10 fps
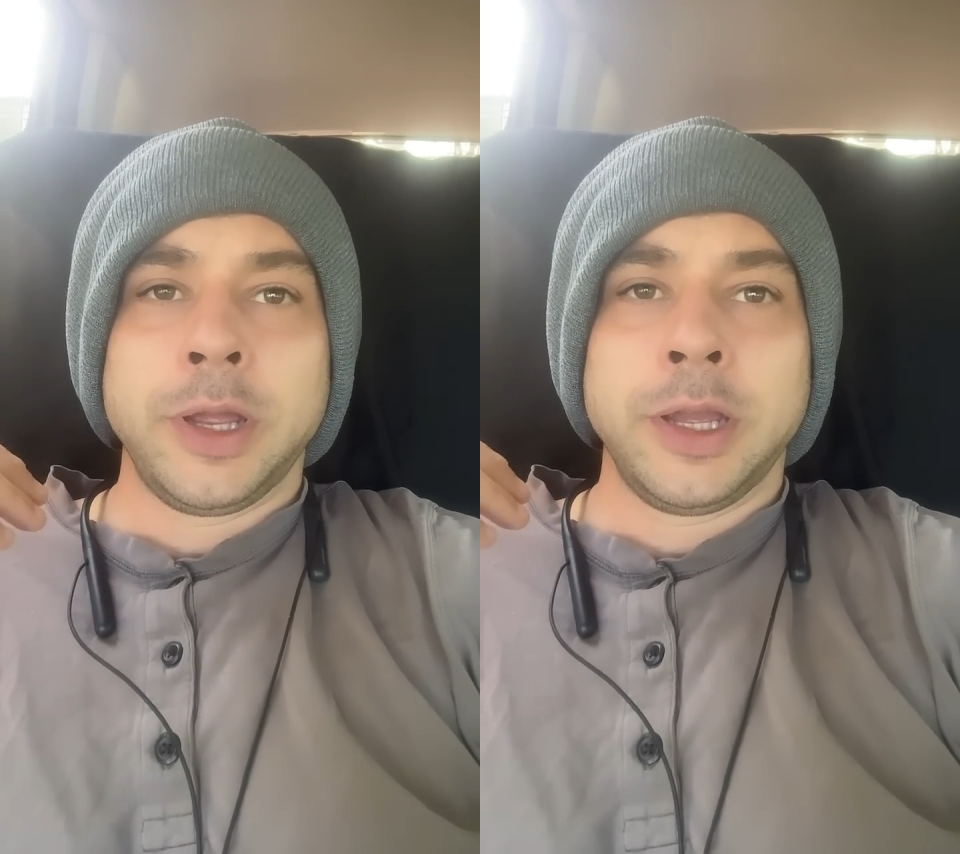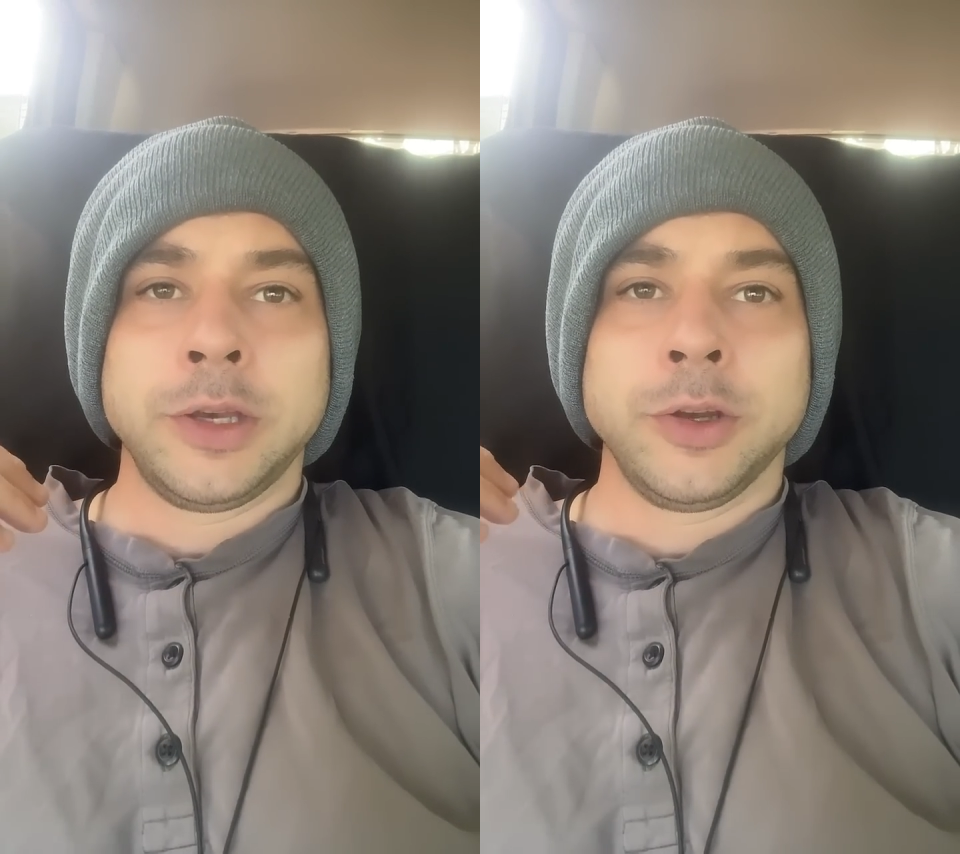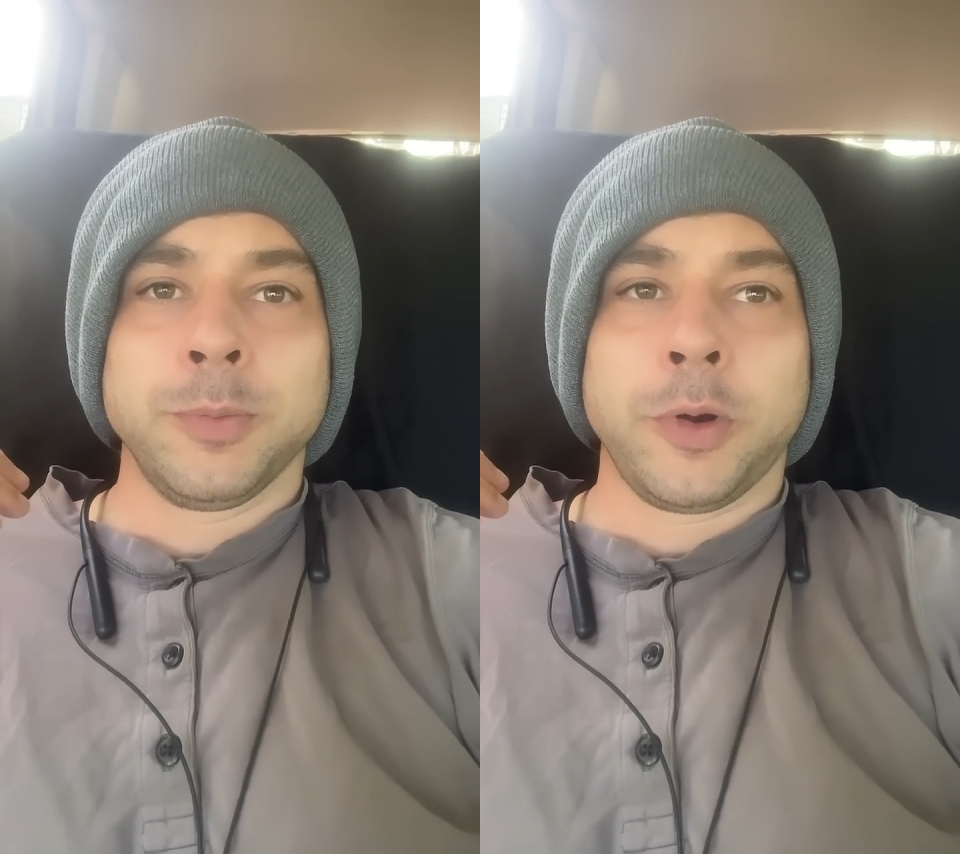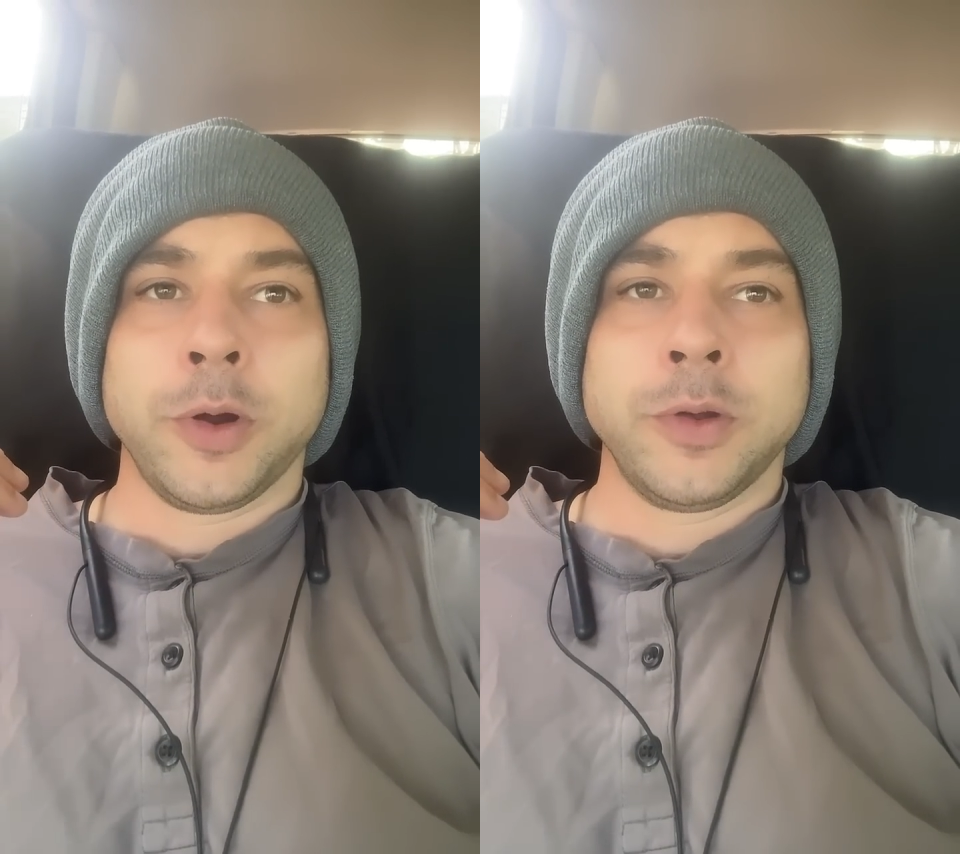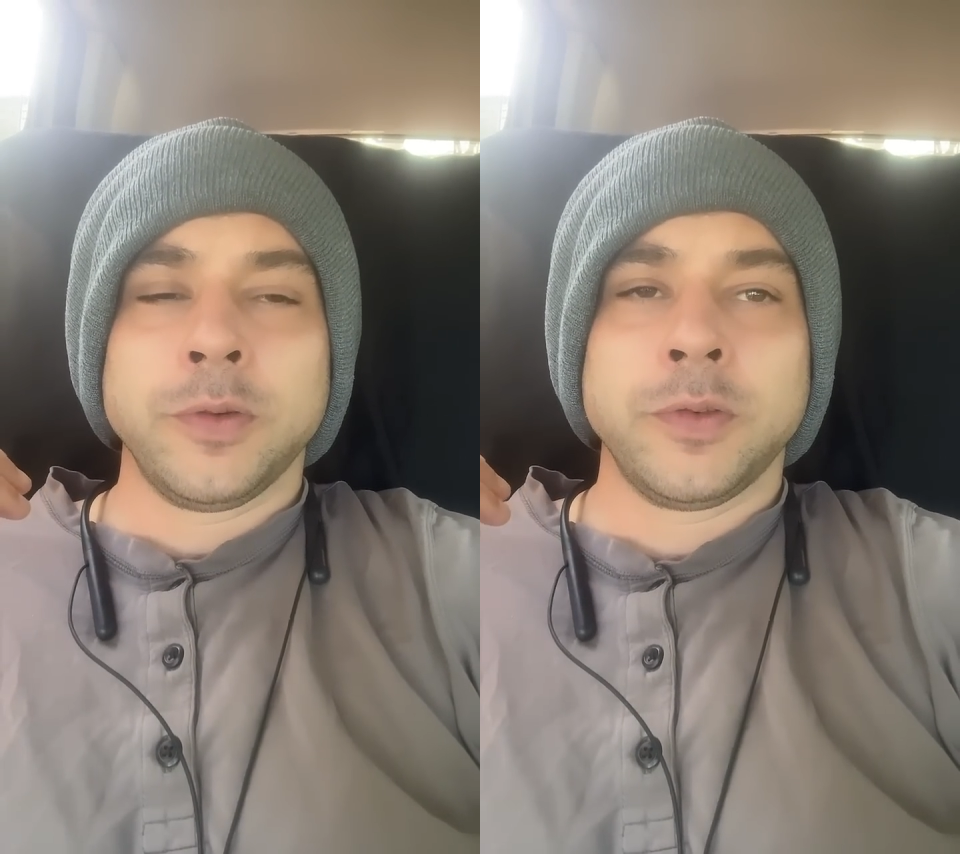and you're
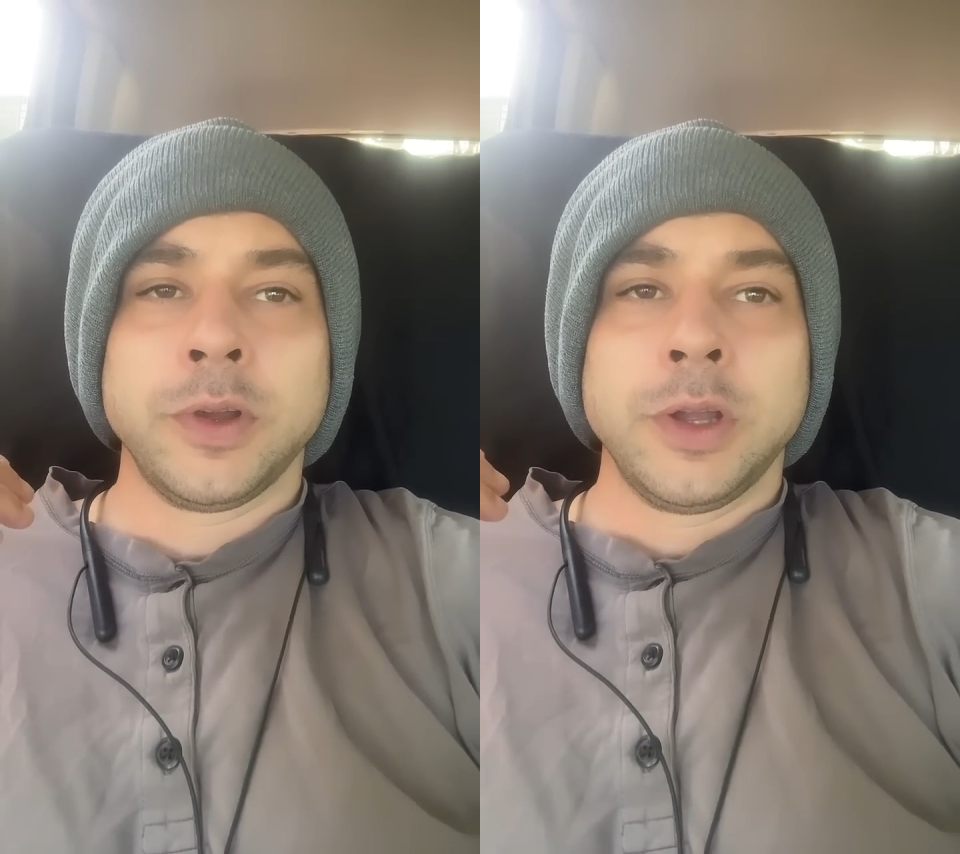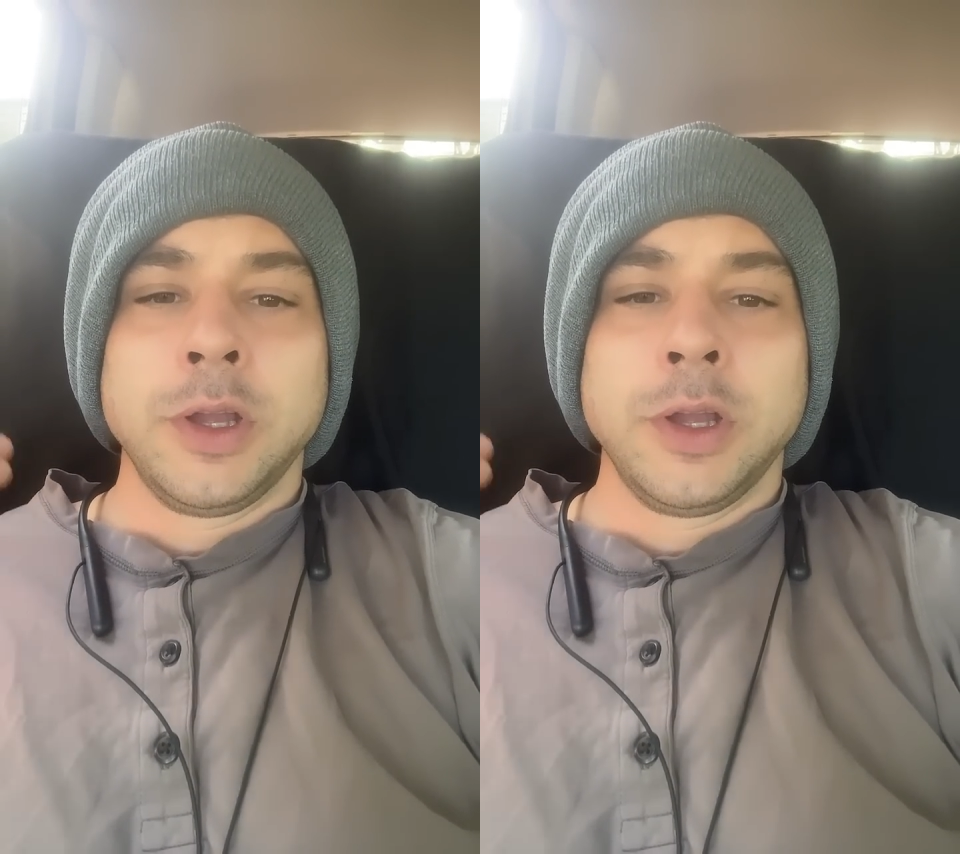part of